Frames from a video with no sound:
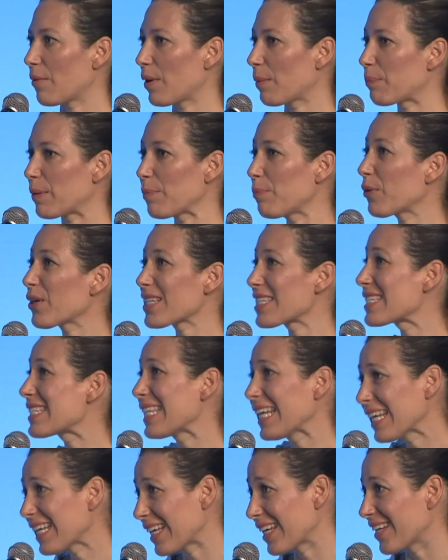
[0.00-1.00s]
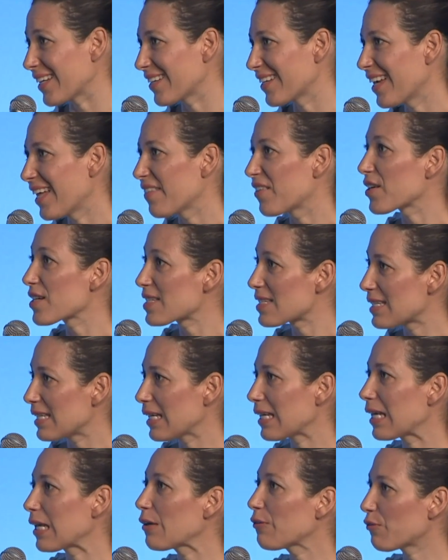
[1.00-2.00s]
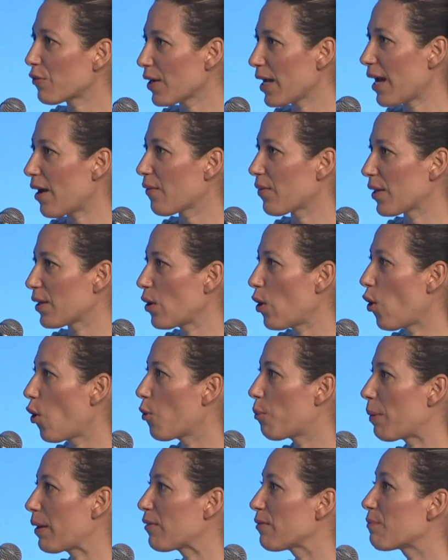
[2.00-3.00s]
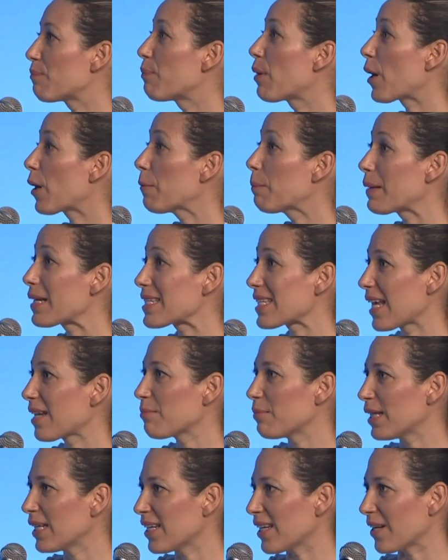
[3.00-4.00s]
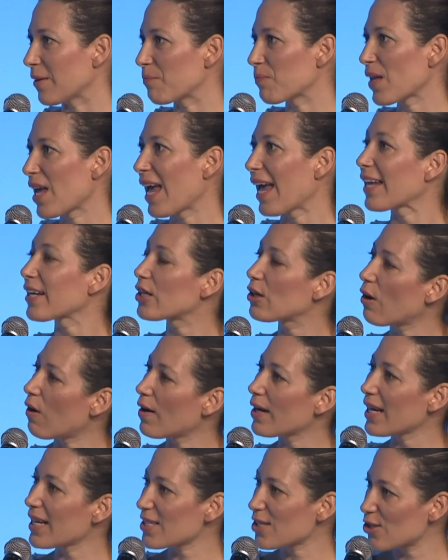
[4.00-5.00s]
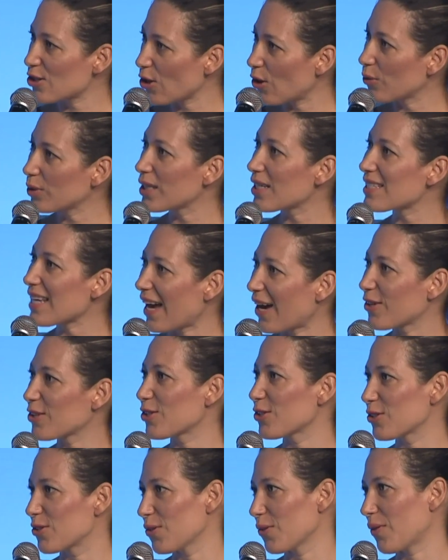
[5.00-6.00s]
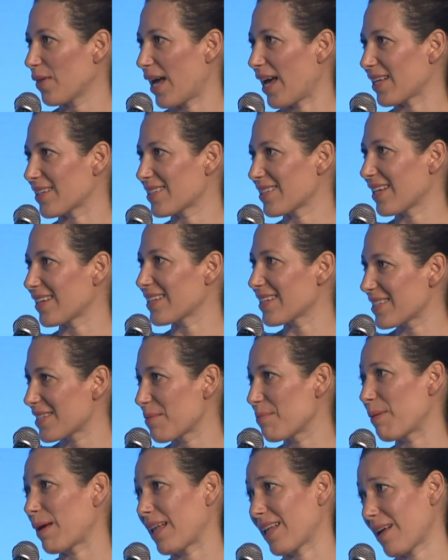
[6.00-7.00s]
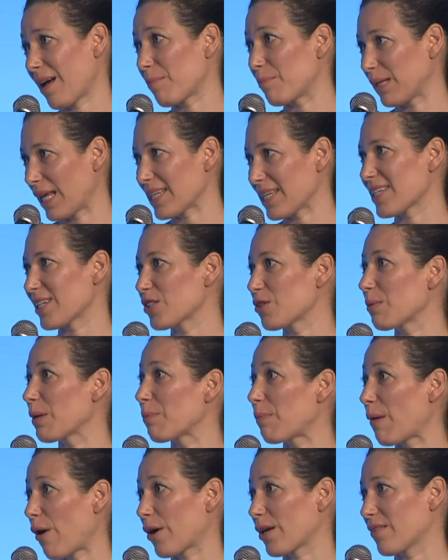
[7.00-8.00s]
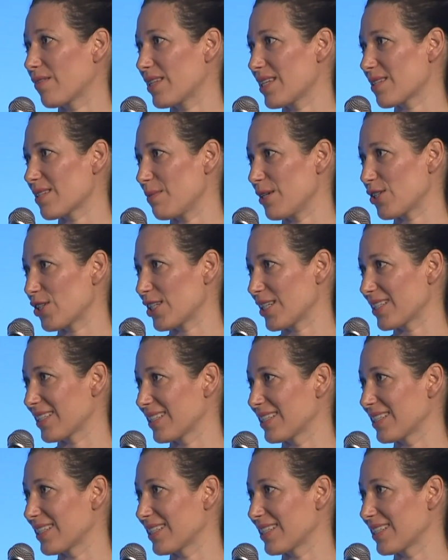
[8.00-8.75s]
people are seeking. They're seeking for health and hope and purpose and meaning. And God has told us how to do that. And it's a blessing to be part of this mission.